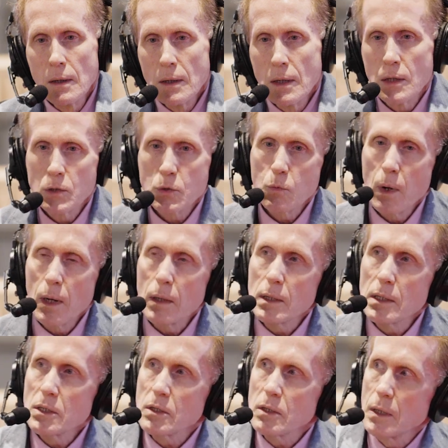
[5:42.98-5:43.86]
as
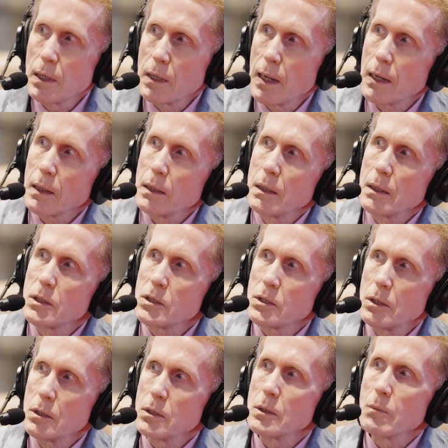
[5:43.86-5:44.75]
well as the daily
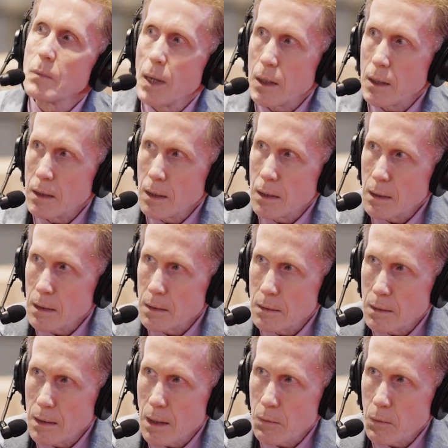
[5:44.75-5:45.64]

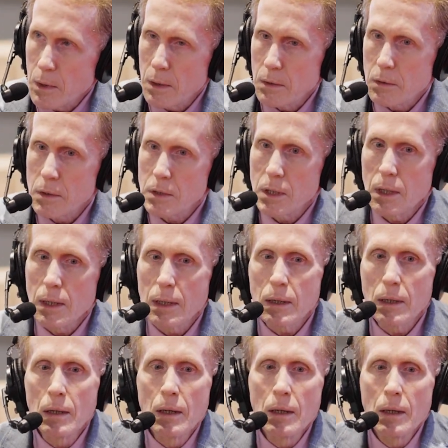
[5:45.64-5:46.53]
decision-making that we
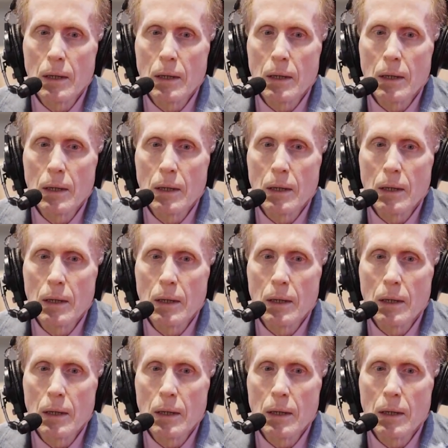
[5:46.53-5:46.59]
undertake,